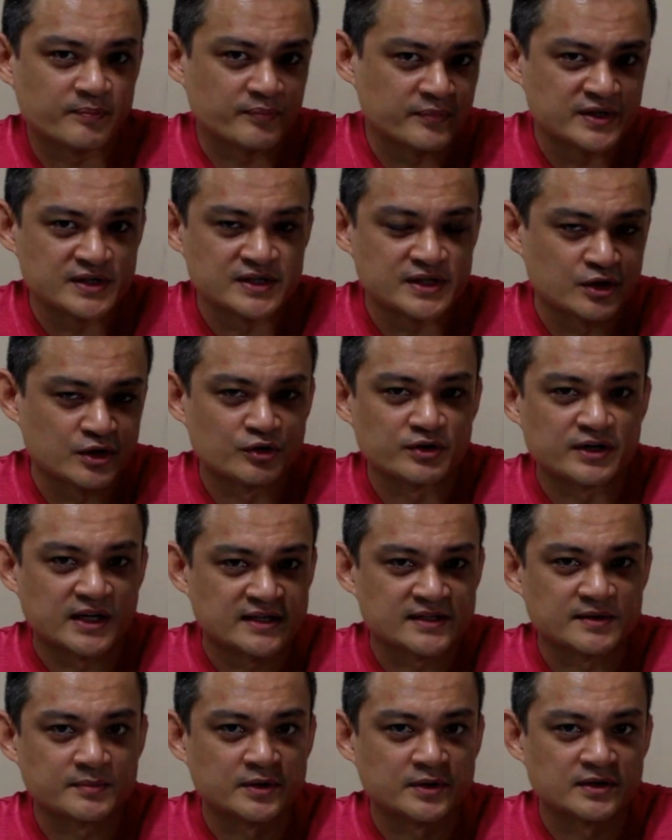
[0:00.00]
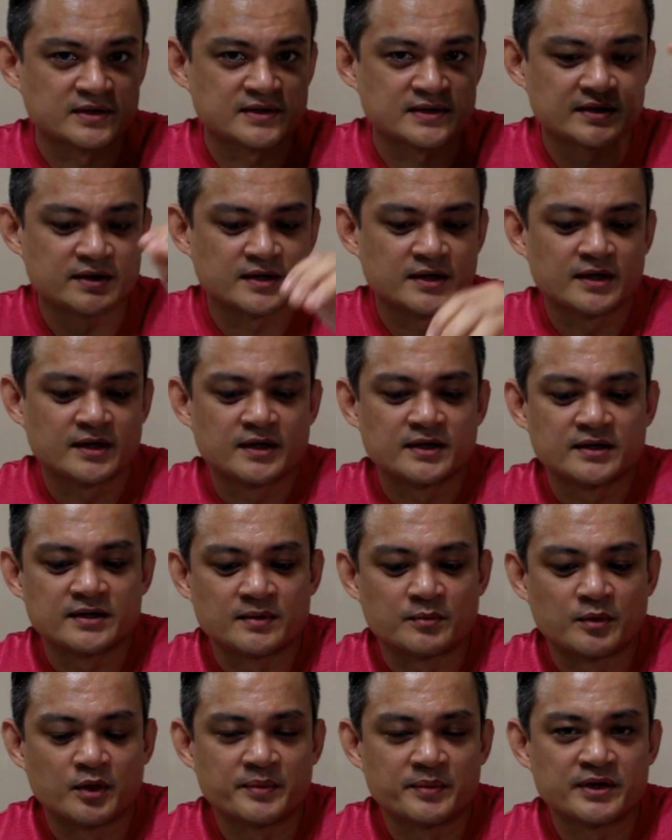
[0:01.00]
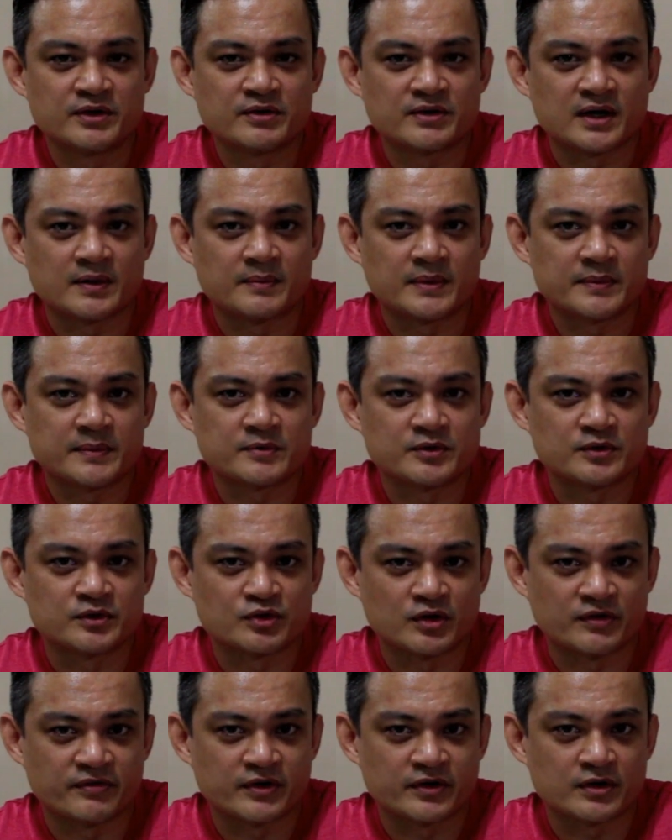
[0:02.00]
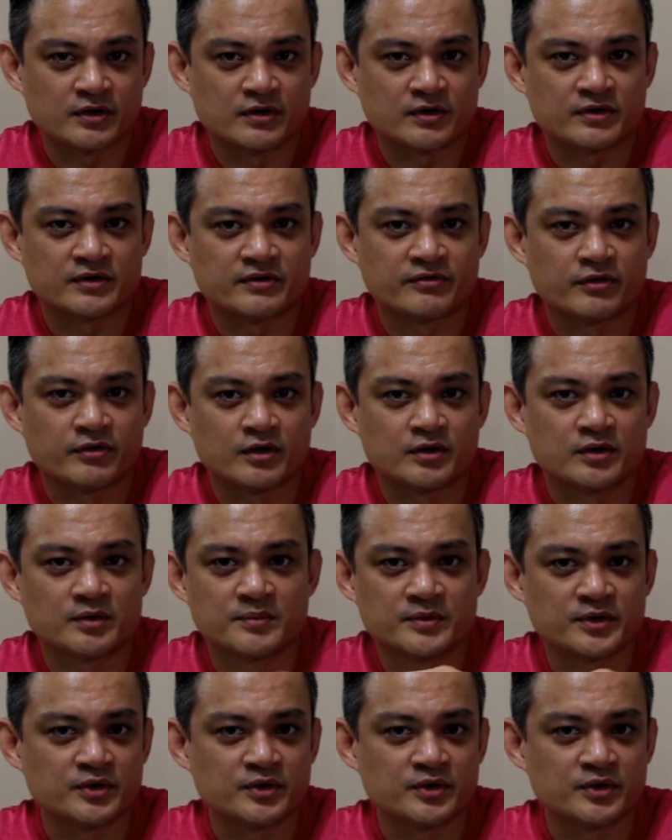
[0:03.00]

0 decibels. The moment you come up to 12 o'clock on the volume,